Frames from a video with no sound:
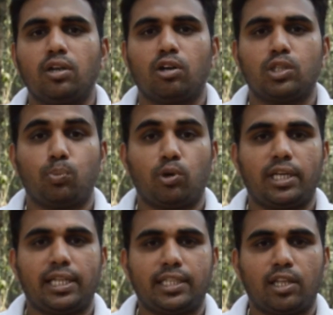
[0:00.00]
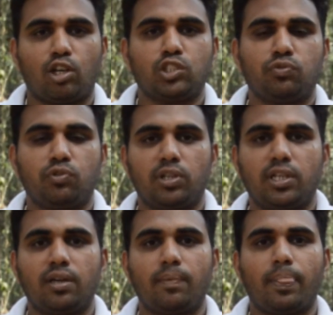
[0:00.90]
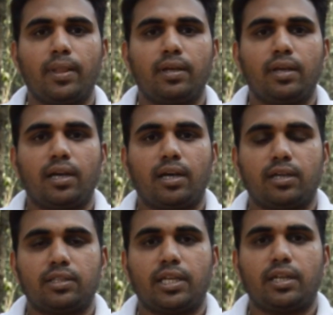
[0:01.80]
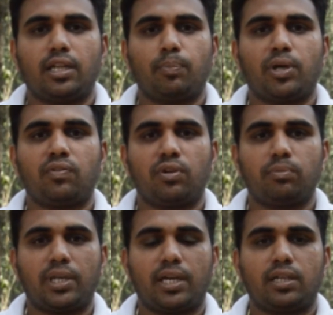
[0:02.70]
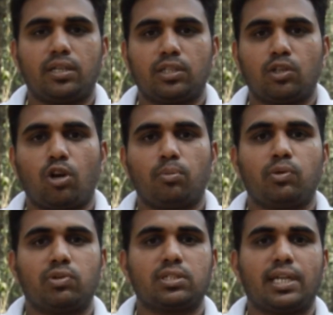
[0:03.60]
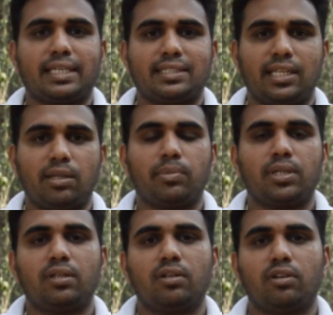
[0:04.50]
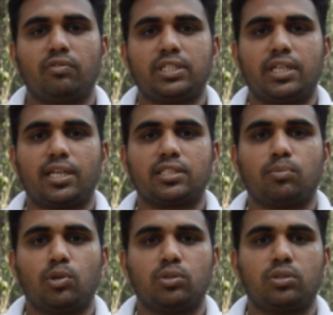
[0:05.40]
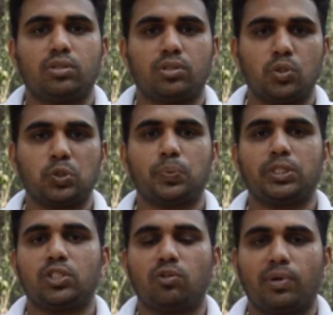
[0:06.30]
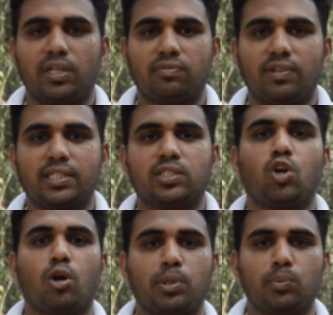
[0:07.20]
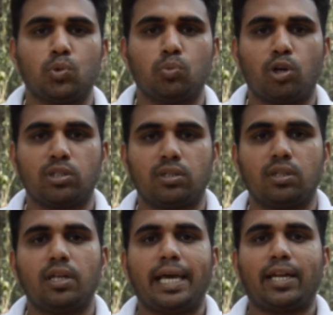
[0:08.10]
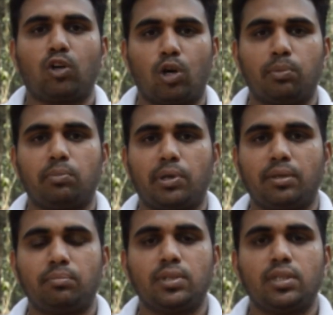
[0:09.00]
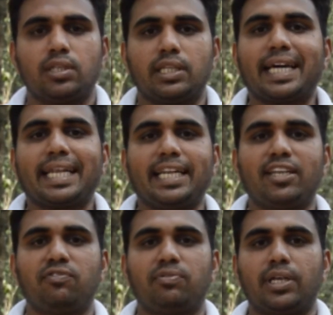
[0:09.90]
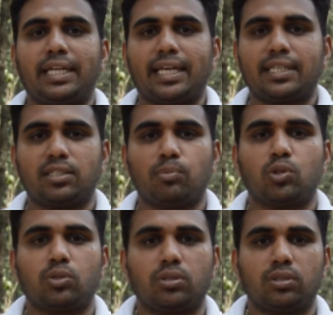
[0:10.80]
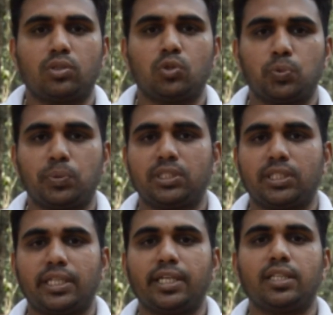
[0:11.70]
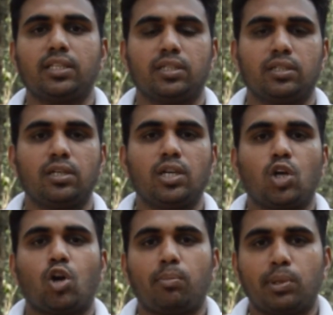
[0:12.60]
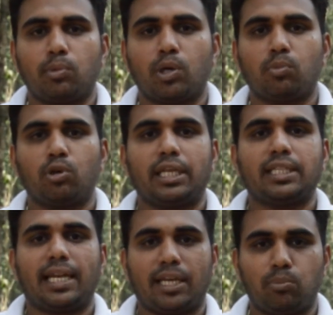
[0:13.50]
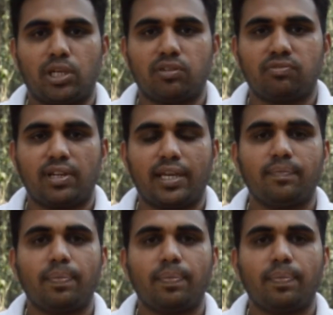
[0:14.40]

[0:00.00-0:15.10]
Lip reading: or the Polyalthia longifolia. Then apart from that, the common ones like cinnamon, which attracts about 2 species of butterflies, the common bluebottle and common mime. The curry leaf attracts about 2 species again, the common mormon and the lime butterfly.